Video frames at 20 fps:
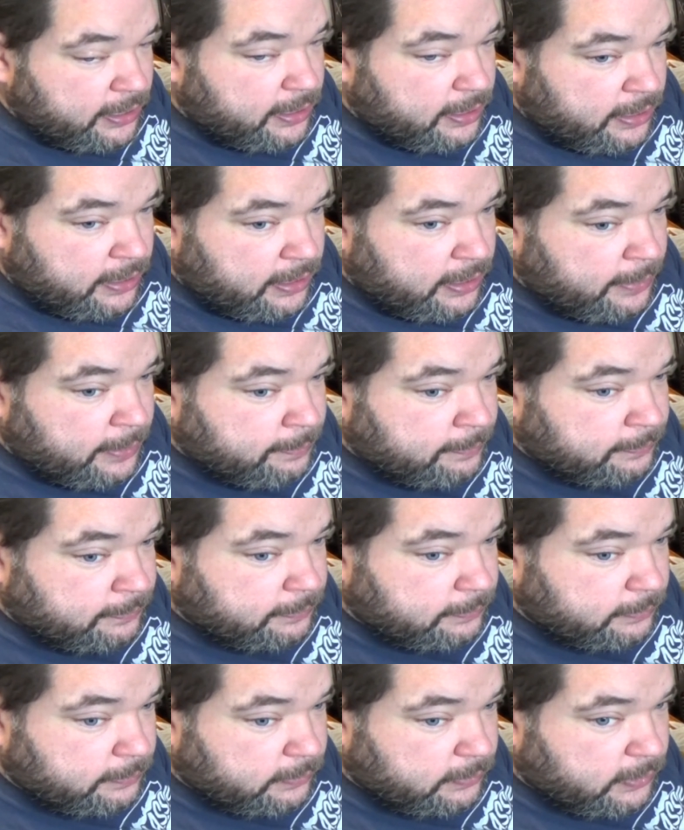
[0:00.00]
um,
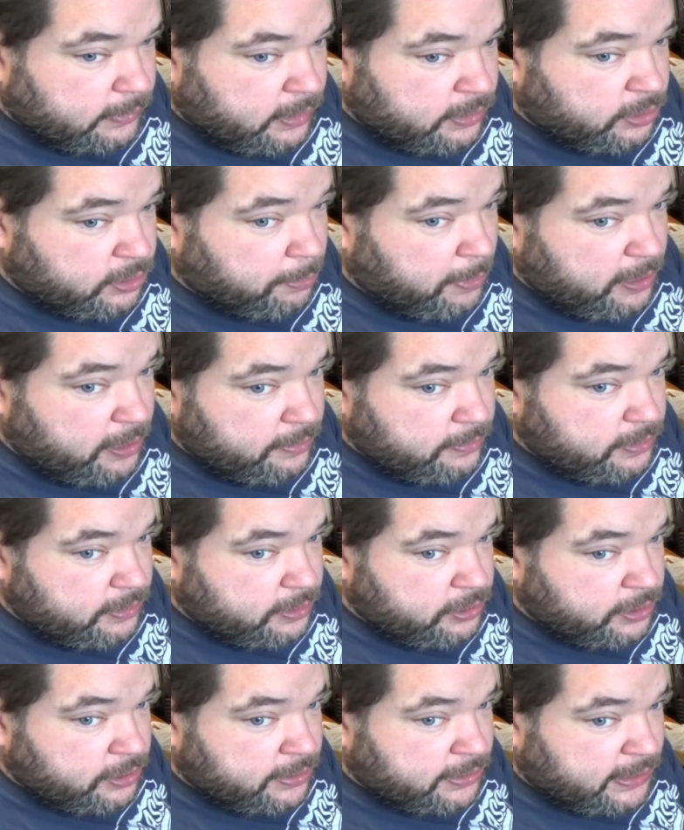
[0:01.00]
I suppose I
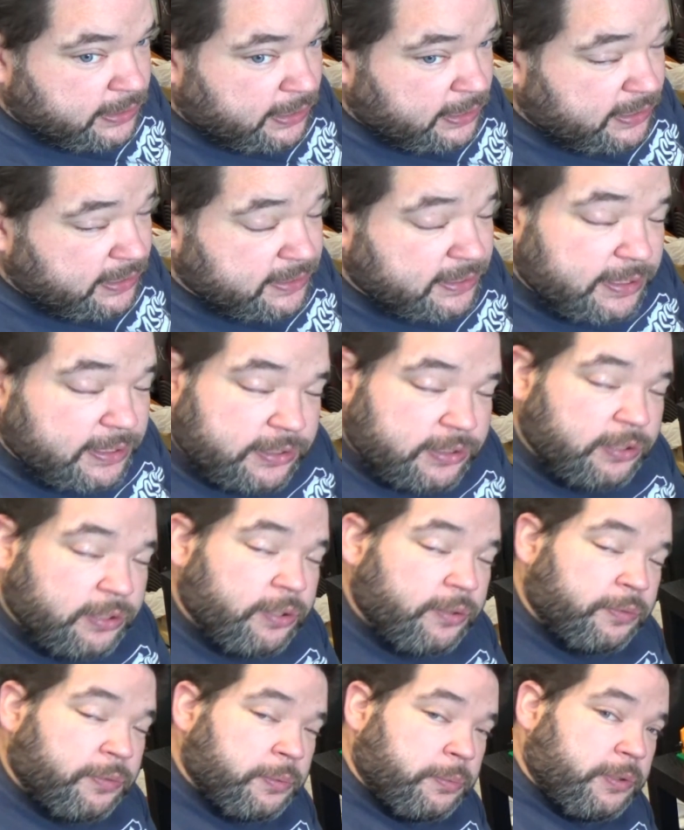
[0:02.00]
should say thanks a
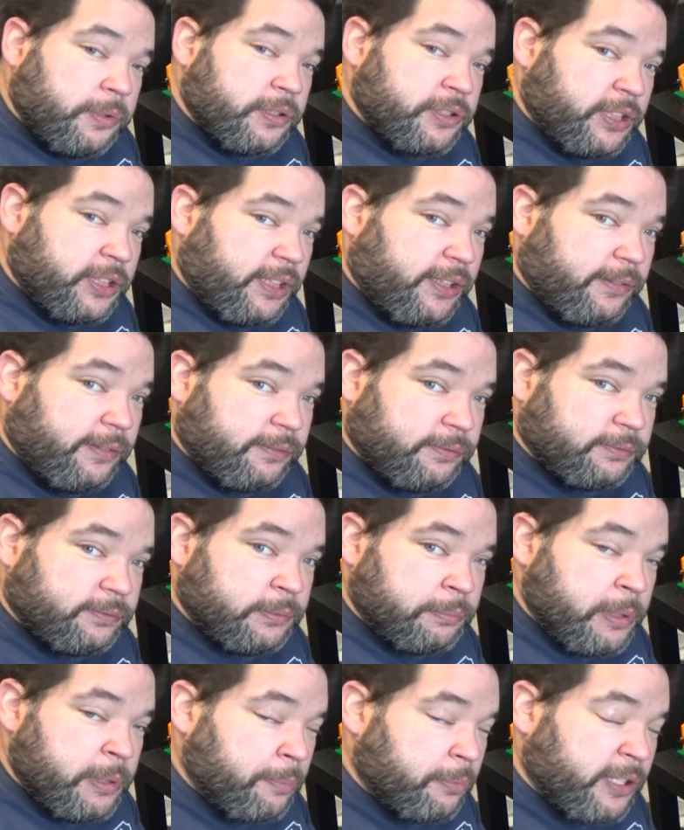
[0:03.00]
lot for watching.
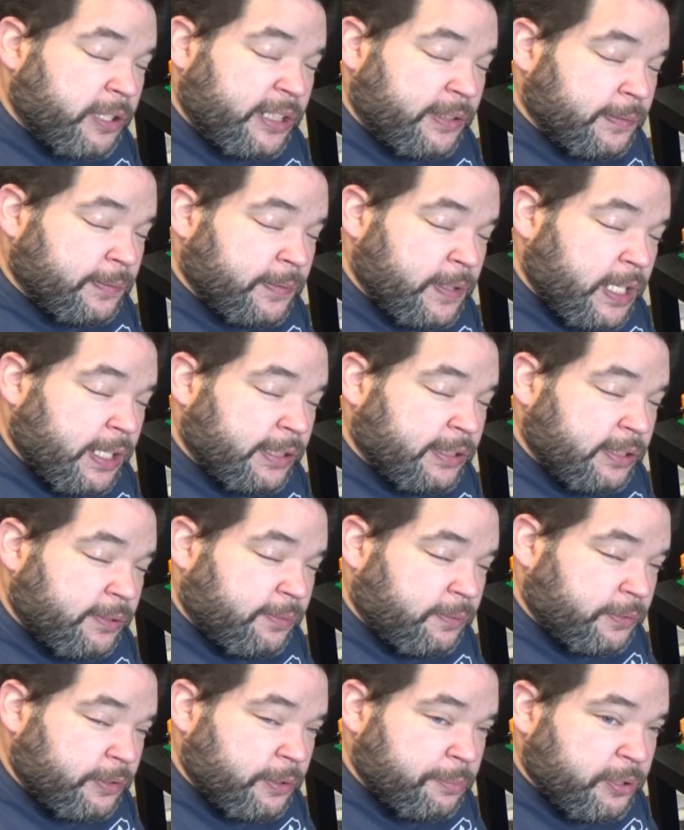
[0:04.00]
My brain farted
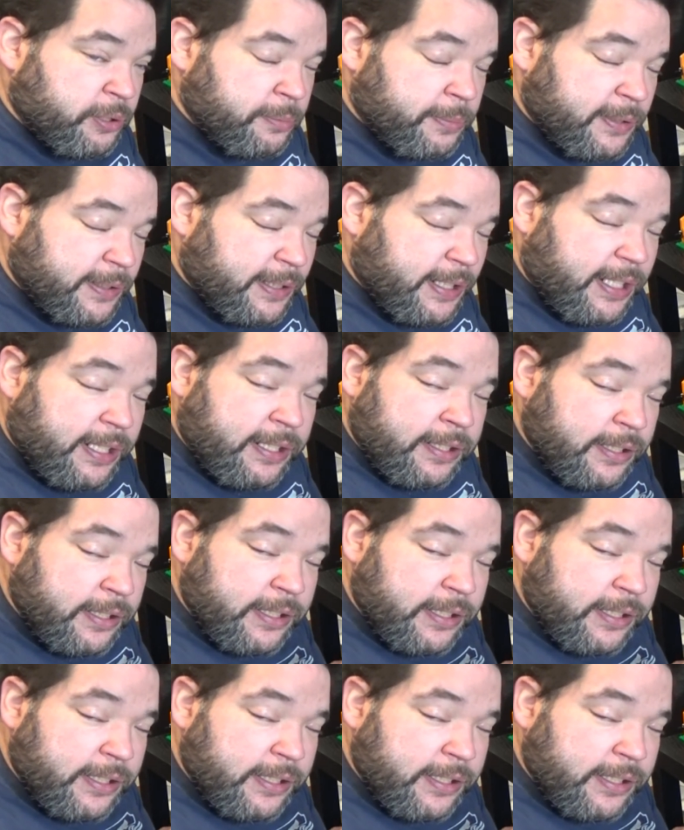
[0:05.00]
for a moment there.